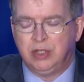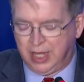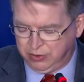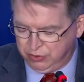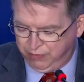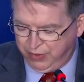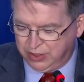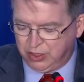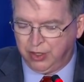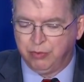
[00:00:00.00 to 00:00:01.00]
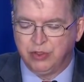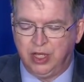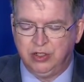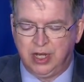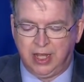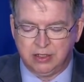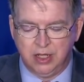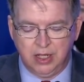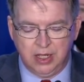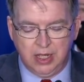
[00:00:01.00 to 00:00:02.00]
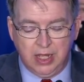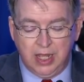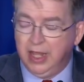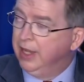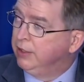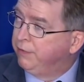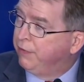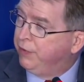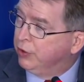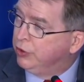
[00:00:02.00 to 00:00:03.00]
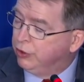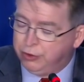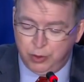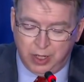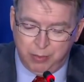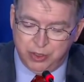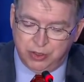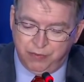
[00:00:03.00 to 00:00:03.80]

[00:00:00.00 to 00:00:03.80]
National Defense Authorization Act and to fulfill your due out, Mr.